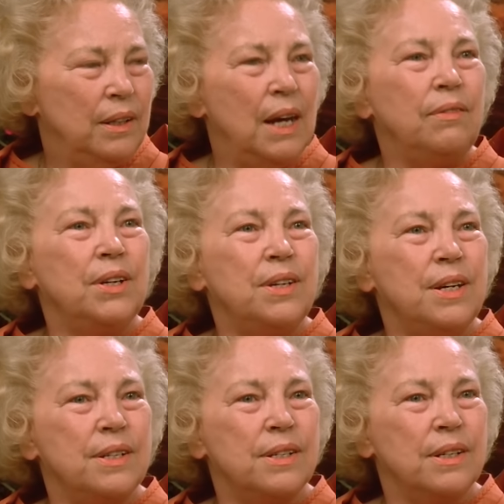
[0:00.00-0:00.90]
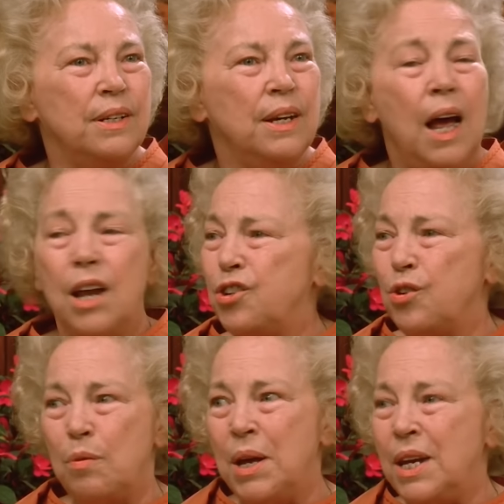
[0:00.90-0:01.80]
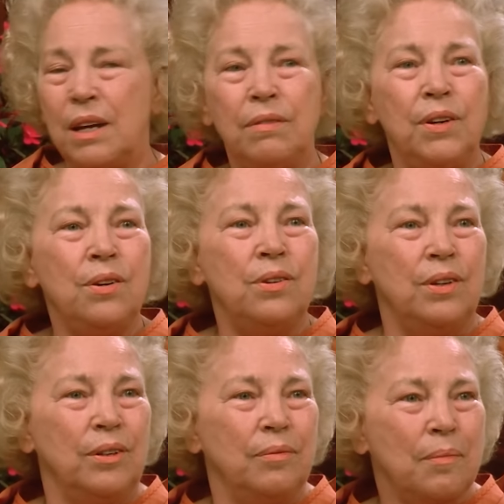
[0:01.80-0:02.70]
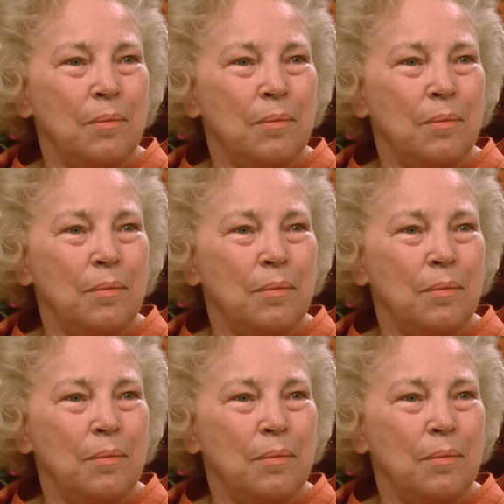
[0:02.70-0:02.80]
devotees and so many of you.